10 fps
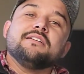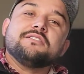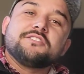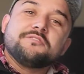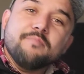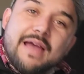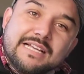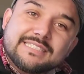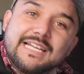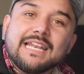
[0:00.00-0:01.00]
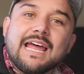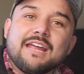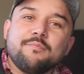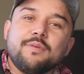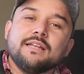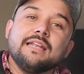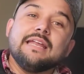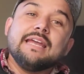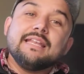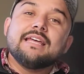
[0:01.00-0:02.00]
smash that like button and
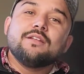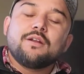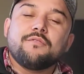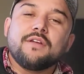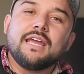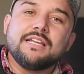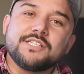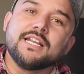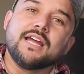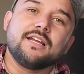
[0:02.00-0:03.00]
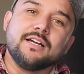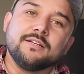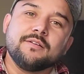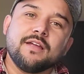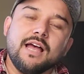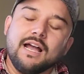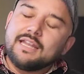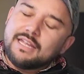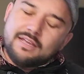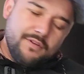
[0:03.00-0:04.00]
hit that notification icon. I'm
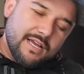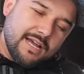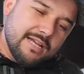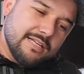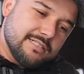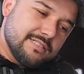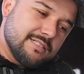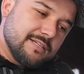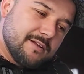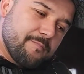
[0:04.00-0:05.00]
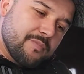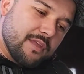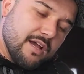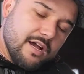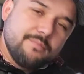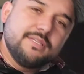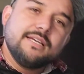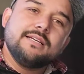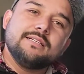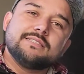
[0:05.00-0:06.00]
gonna give you guys
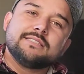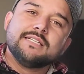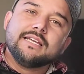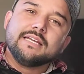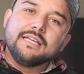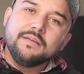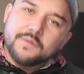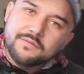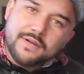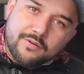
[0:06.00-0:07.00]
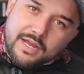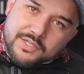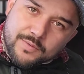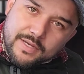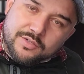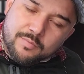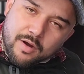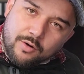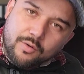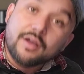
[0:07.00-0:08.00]
updates. Even if I graduate
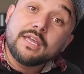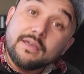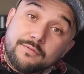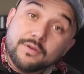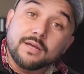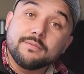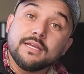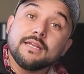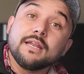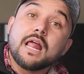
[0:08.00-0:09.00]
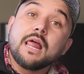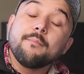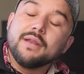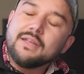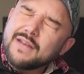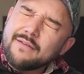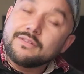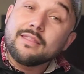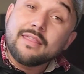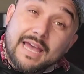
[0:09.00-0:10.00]
tomorrow, I'll give you an update. But even
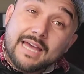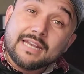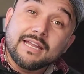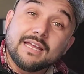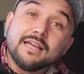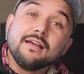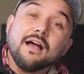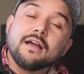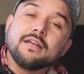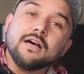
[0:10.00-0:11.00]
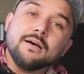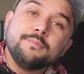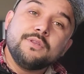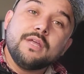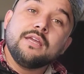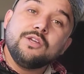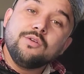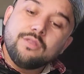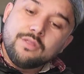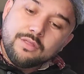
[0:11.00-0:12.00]
after that, I'm gonna update
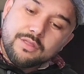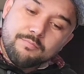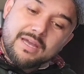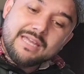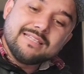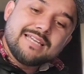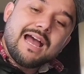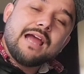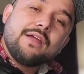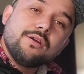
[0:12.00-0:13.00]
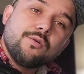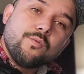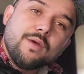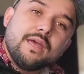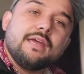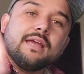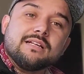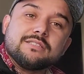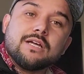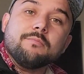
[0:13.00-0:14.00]
you my entire way
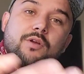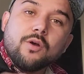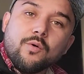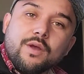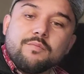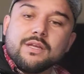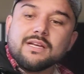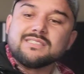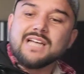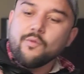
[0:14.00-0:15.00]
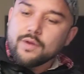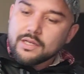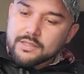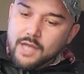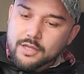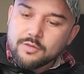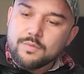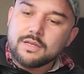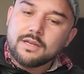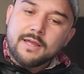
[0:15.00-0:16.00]
as I'm going, because I wanna
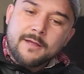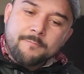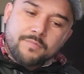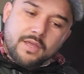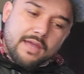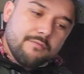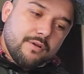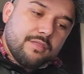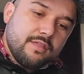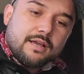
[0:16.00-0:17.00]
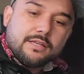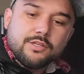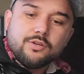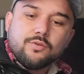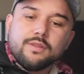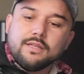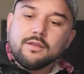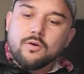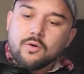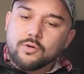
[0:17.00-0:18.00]
document everything I do within
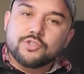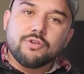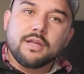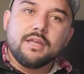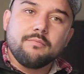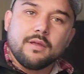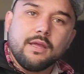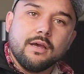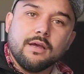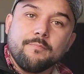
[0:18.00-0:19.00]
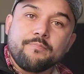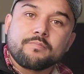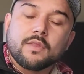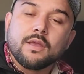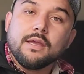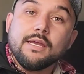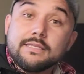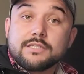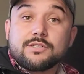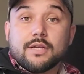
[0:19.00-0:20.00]
the whole trucking
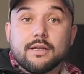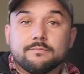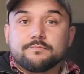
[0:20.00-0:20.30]
industry.